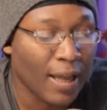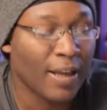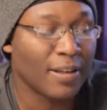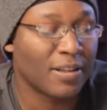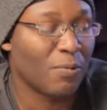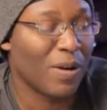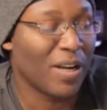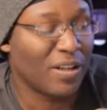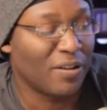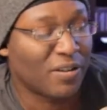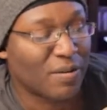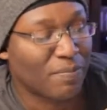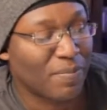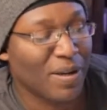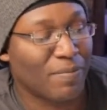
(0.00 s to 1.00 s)
that's the way it
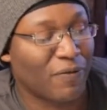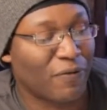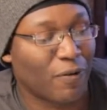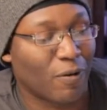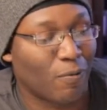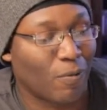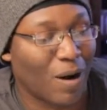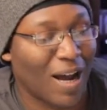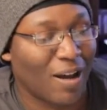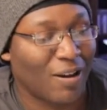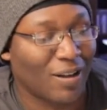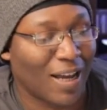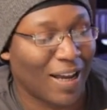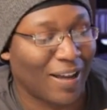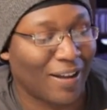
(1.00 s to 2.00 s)
used to be. But for a
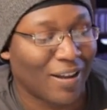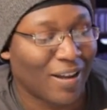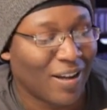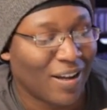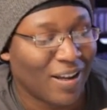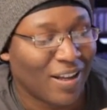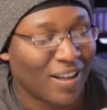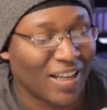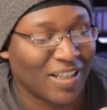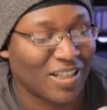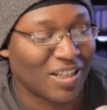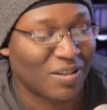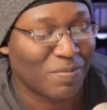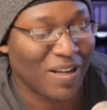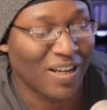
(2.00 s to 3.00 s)
while, like they
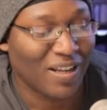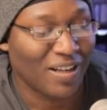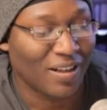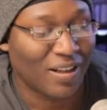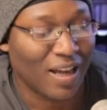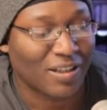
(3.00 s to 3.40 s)
just be.